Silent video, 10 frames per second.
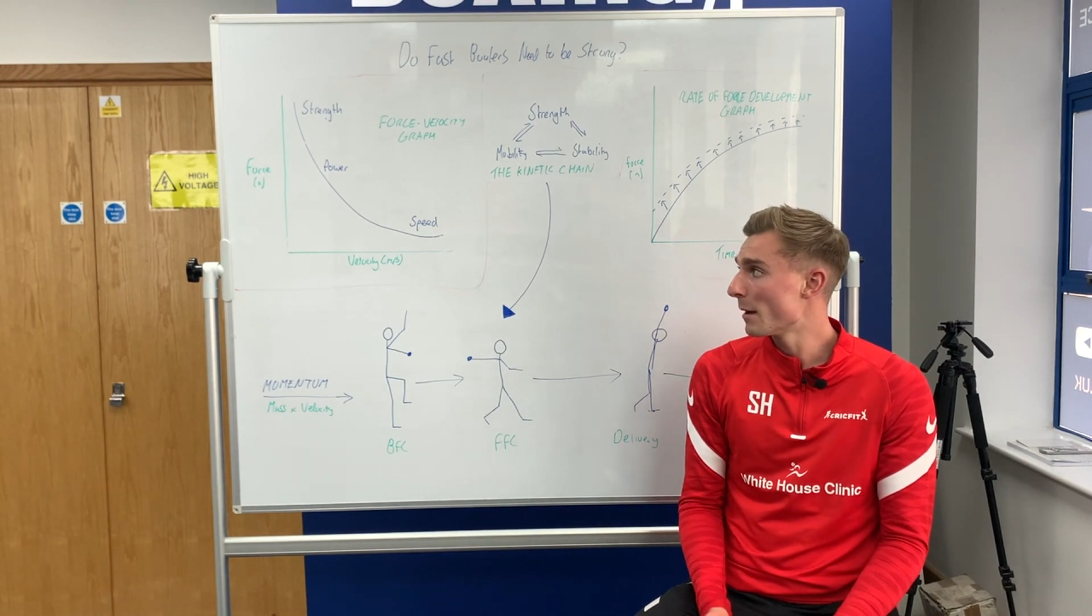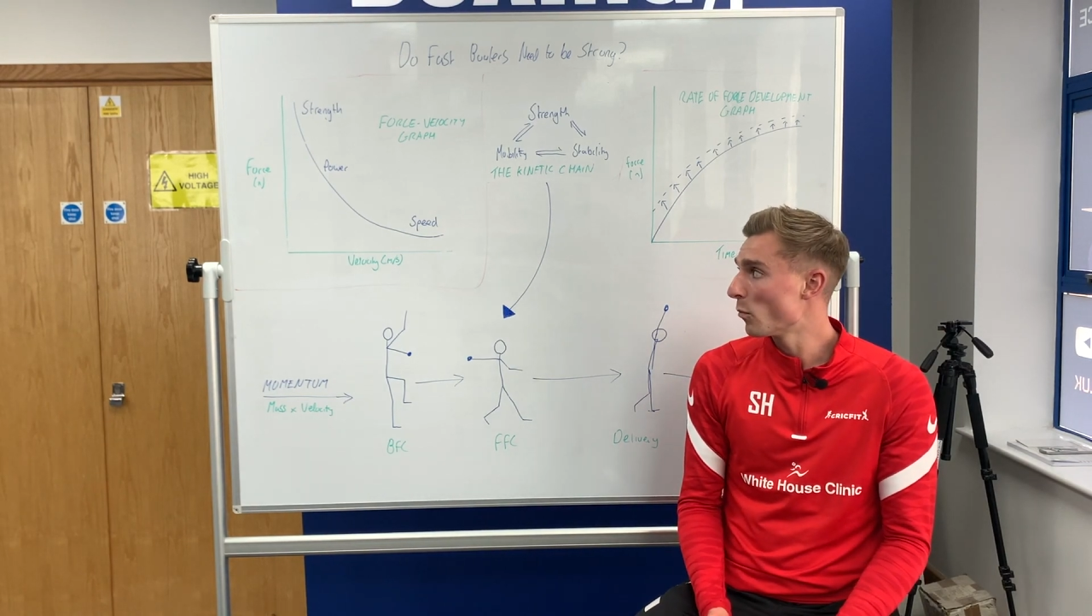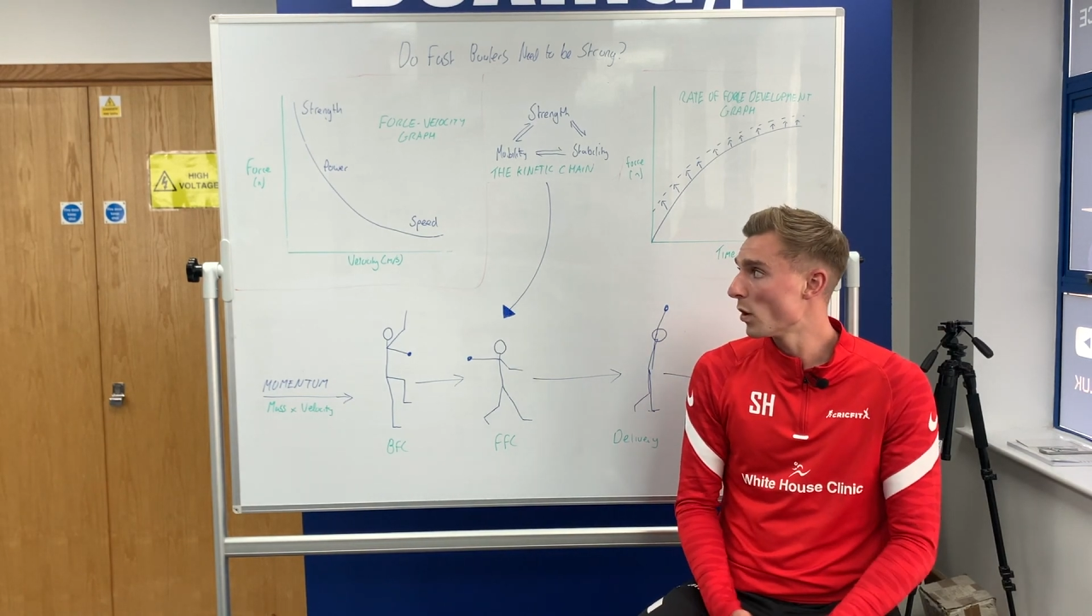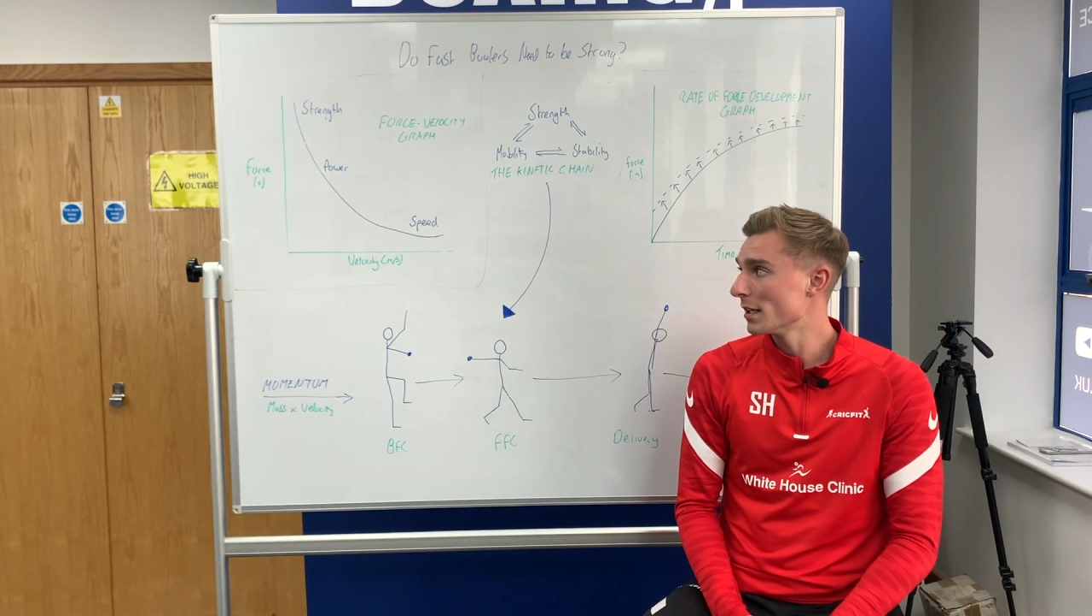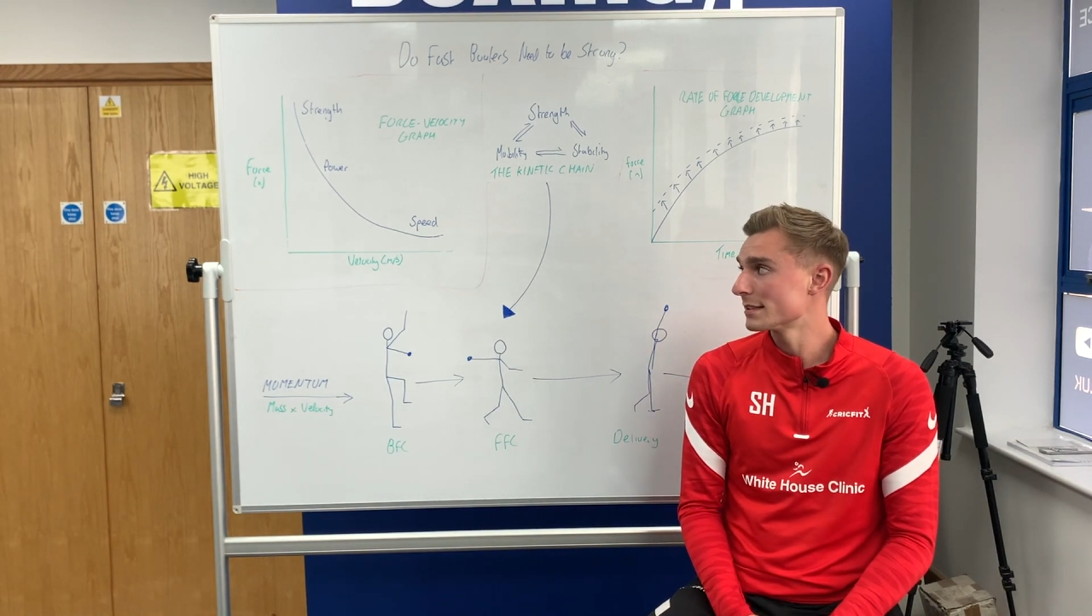
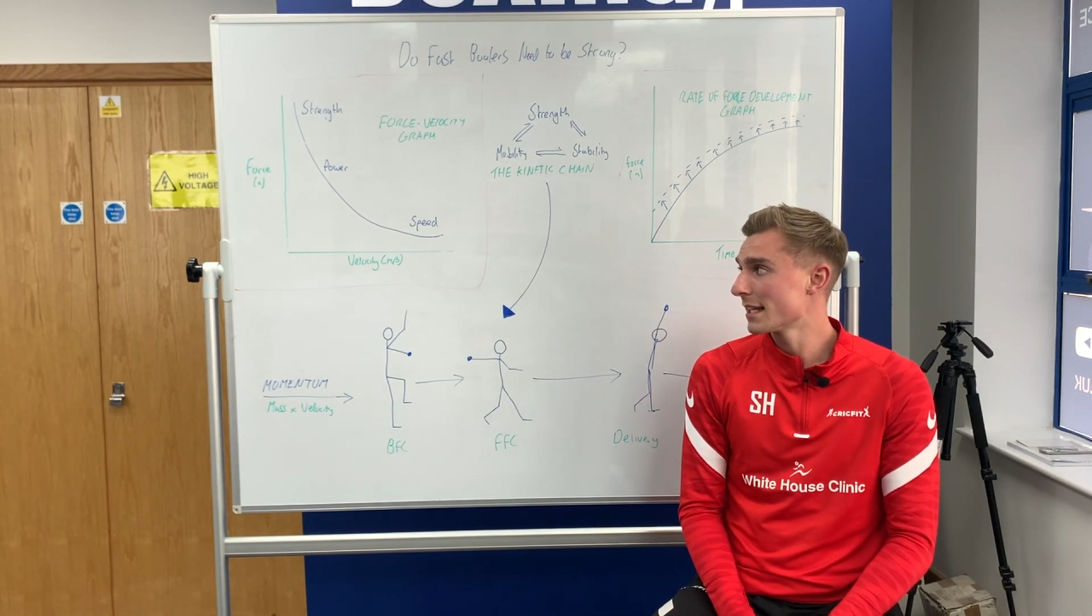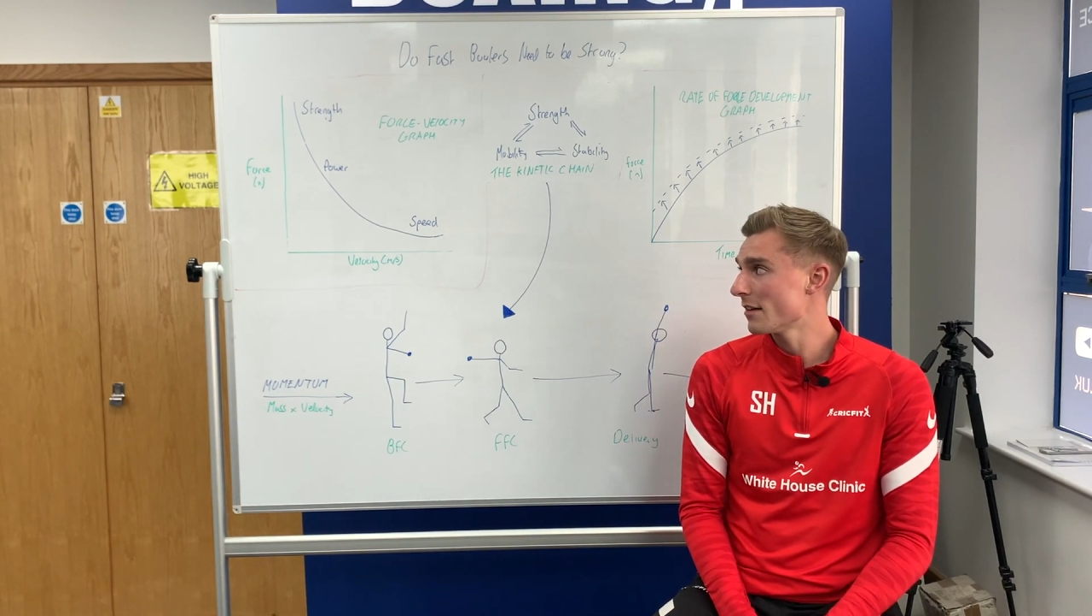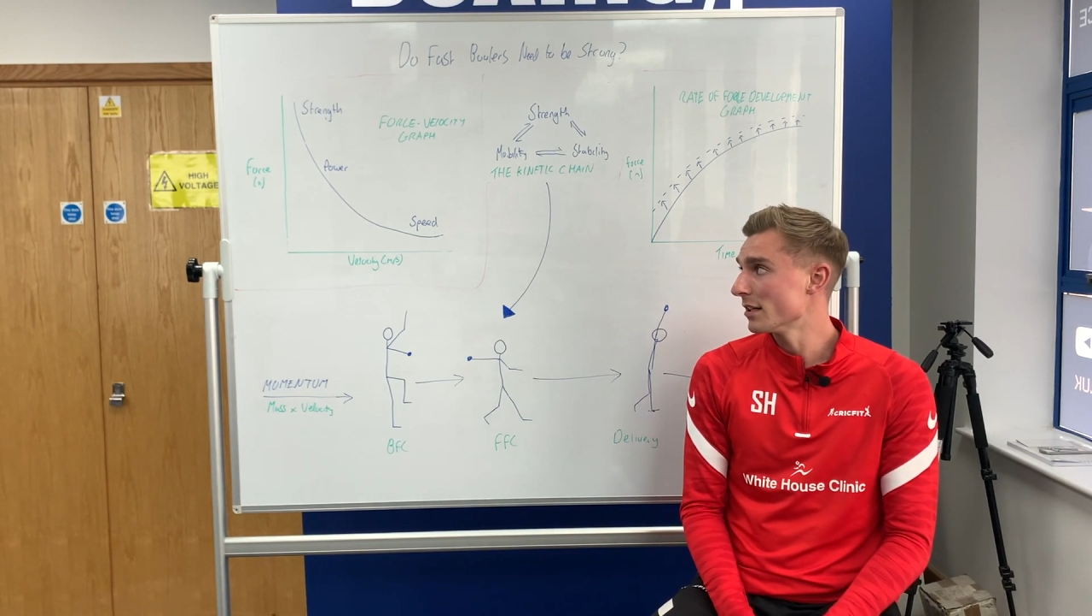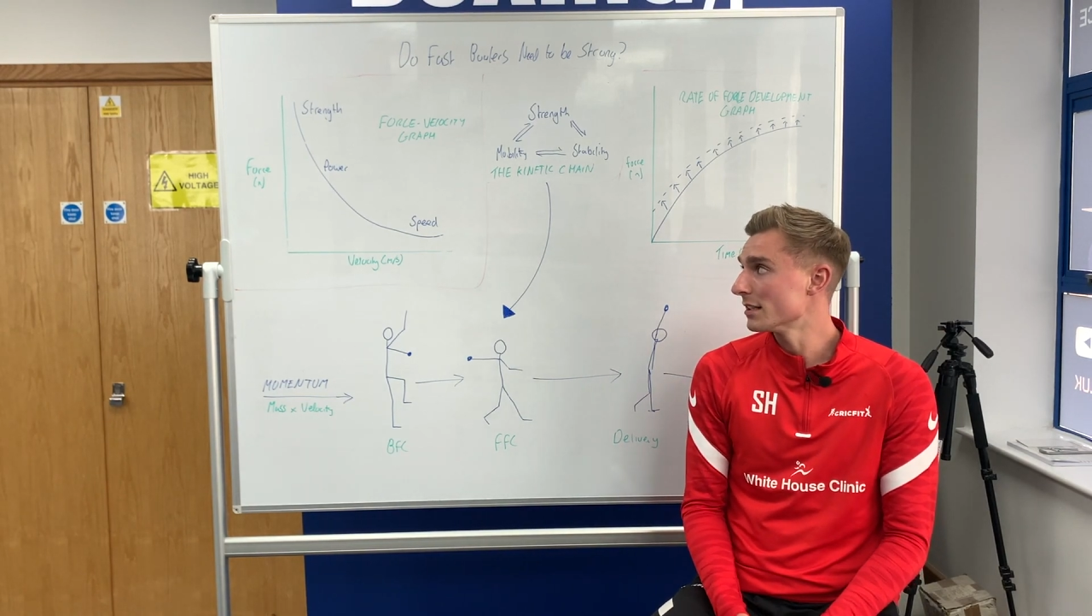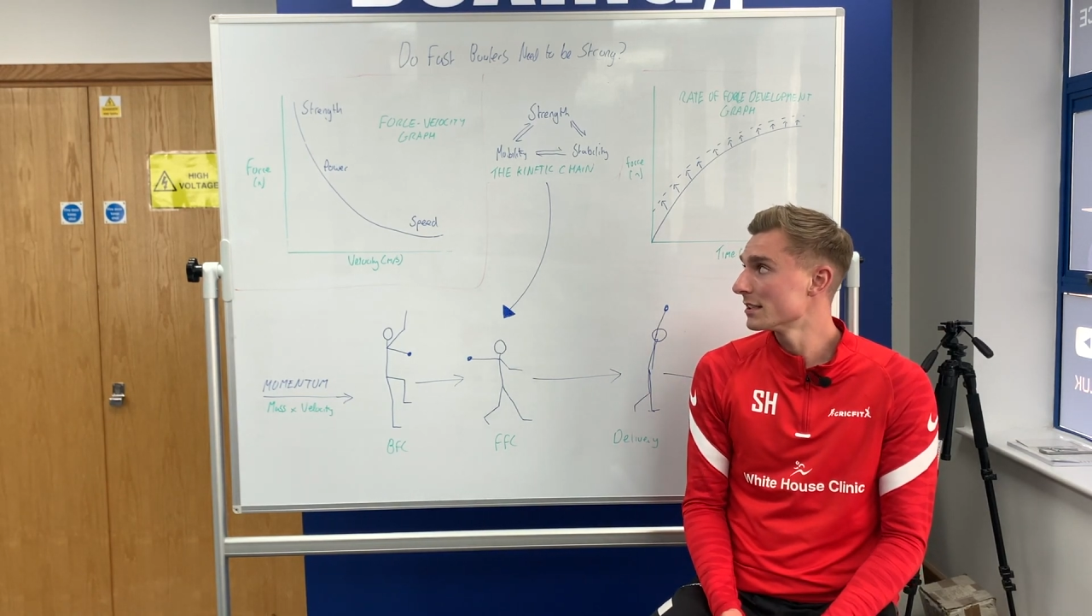work
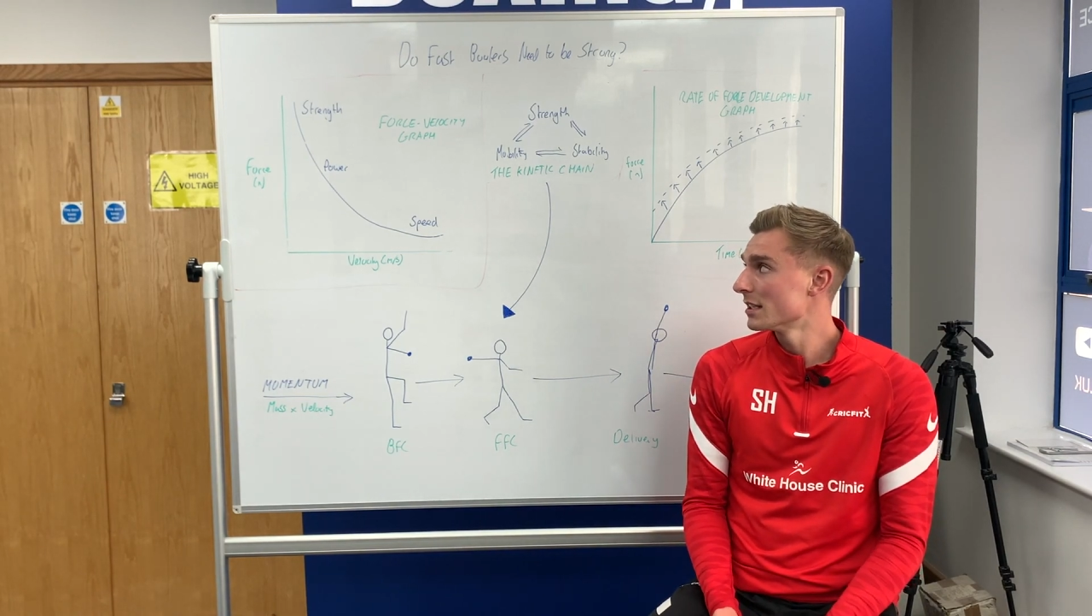together.